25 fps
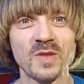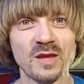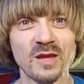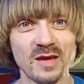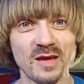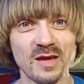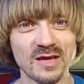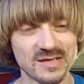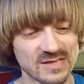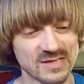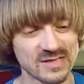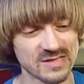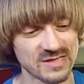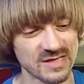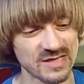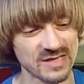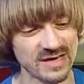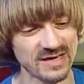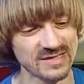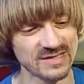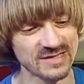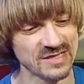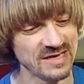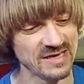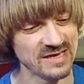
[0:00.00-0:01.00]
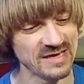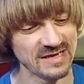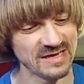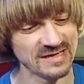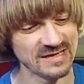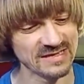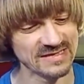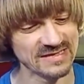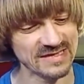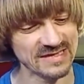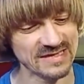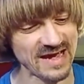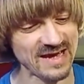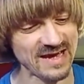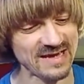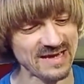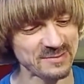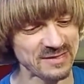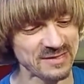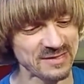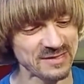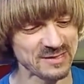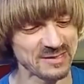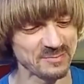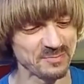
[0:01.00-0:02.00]
It says, Dad
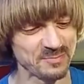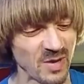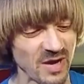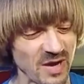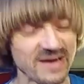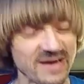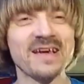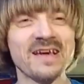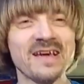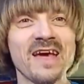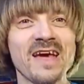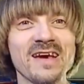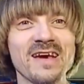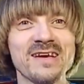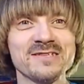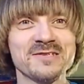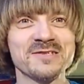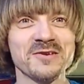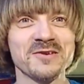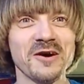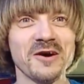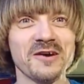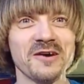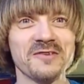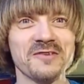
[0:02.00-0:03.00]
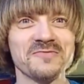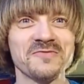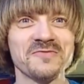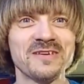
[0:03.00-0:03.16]
is biting heads off.